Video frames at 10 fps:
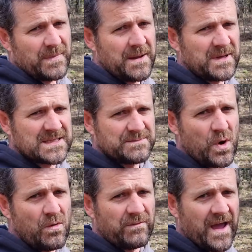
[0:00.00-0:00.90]
maybe a
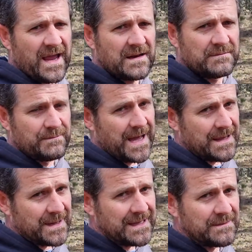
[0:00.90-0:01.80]
small van,
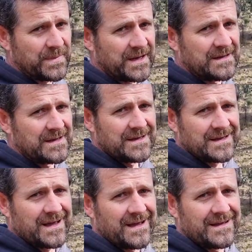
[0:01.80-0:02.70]
maybe, but
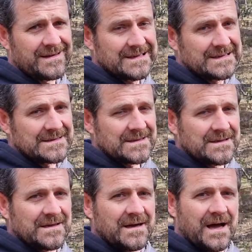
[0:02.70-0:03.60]
yeah.
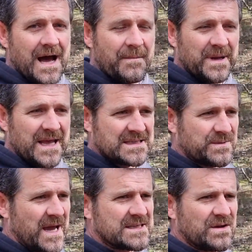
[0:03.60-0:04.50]
Um, but yeah,
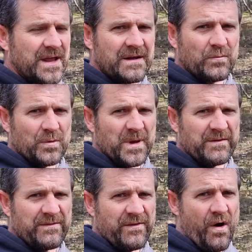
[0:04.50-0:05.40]
swags and all that will be
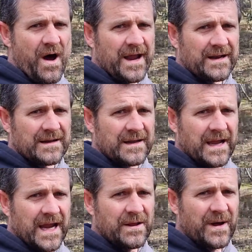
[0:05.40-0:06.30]
fine.
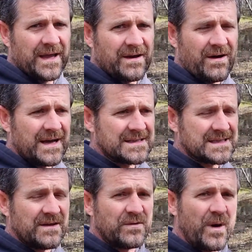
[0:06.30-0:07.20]
Anyway, guys,
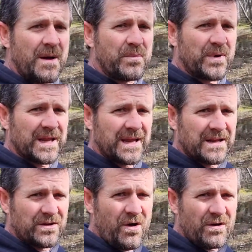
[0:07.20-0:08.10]
if you are bringing a
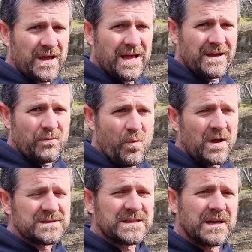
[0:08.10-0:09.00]
dog,
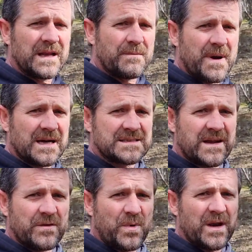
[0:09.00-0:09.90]
whilst you're in amongst
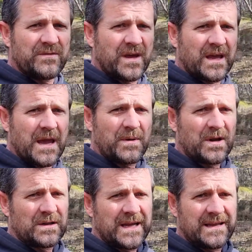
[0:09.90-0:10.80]
everybody, if you could keep it
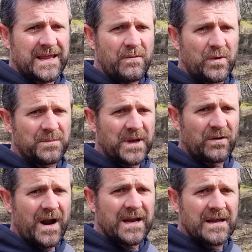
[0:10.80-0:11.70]
on a lead, that would be
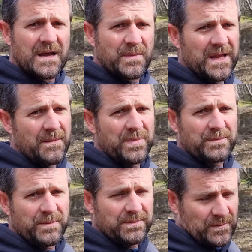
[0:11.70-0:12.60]
great. But yeah,
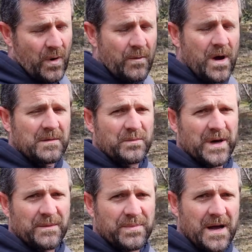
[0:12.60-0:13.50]
quite welcome to
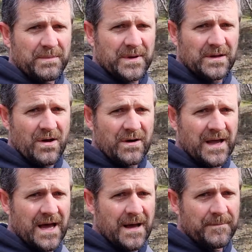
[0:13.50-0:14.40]
bring a pup along.
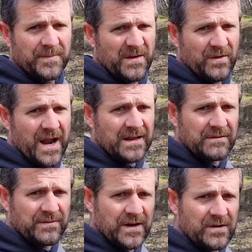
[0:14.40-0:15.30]
Um, if you're out in the
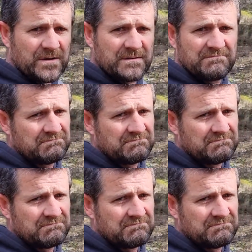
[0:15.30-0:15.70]
field,